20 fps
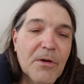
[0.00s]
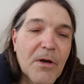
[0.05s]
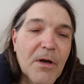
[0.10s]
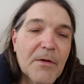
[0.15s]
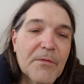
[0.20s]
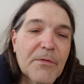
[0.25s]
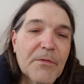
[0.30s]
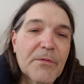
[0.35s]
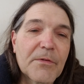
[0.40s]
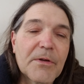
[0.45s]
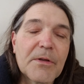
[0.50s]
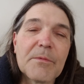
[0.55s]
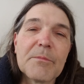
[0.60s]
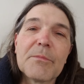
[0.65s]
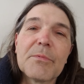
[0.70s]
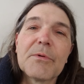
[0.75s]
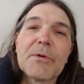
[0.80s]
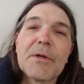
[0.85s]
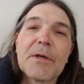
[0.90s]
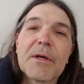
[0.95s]
off of it and
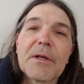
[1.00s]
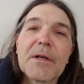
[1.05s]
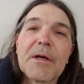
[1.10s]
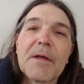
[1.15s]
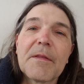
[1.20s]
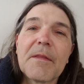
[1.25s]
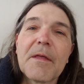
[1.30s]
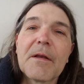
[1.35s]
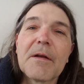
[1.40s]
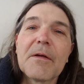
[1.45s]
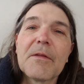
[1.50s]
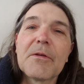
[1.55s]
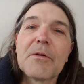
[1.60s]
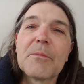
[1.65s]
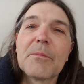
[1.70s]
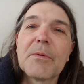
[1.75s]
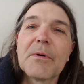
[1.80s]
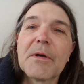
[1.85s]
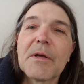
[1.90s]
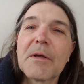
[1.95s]
putting it on that other
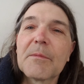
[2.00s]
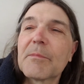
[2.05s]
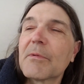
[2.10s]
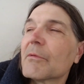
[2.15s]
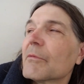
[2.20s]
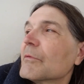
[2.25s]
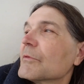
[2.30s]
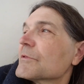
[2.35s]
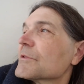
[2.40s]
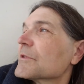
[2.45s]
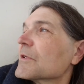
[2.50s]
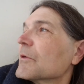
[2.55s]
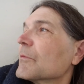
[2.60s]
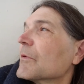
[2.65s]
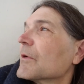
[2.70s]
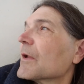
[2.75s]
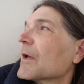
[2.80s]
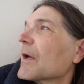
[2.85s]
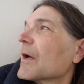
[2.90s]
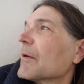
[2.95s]
bike, but we'll see
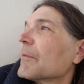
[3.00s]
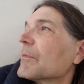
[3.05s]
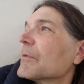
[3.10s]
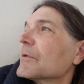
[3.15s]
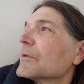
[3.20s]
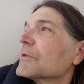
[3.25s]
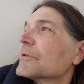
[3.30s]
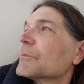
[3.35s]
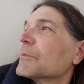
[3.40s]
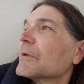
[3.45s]
what happens.